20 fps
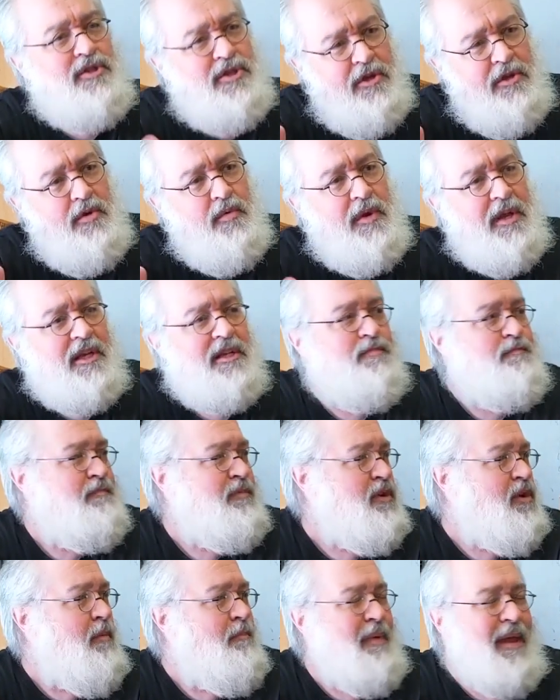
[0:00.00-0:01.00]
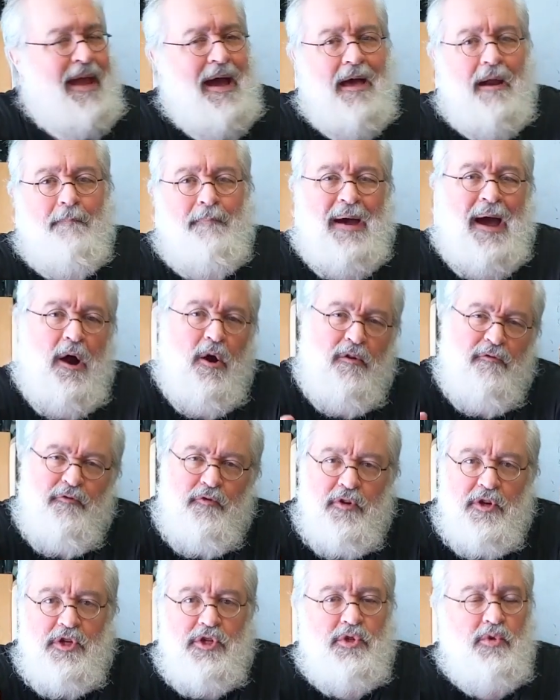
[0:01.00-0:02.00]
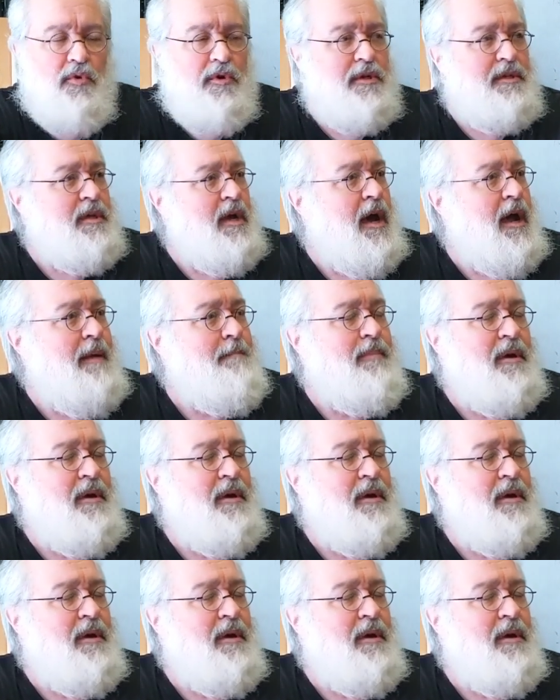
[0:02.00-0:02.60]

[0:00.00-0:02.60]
so you would you know, be out of power for a short time,